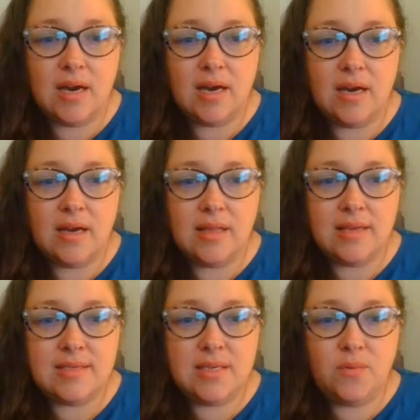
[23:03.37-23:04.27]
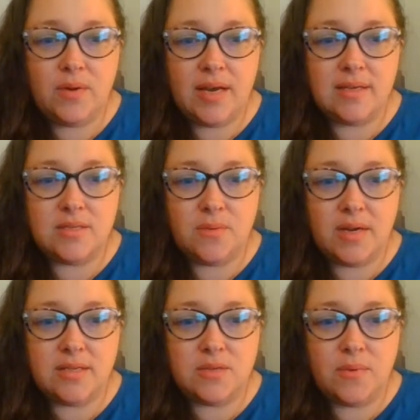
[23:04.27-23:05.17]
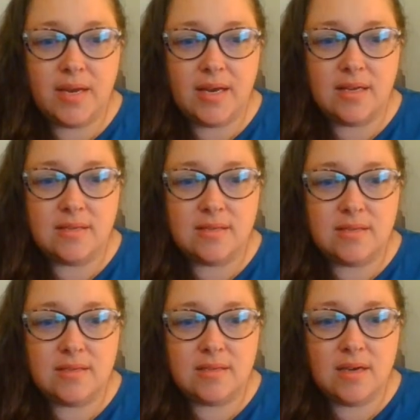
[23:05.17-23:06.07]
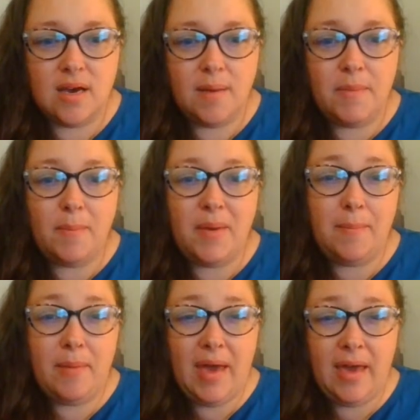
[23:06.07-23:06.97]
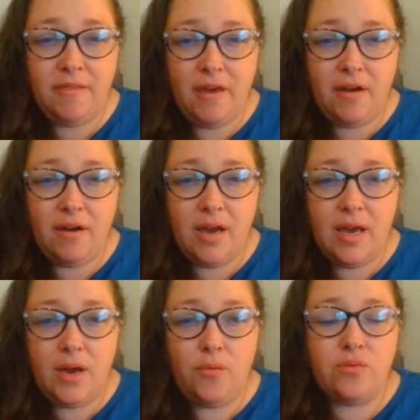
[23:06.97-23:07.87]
let's see what else. The Big Bang Theory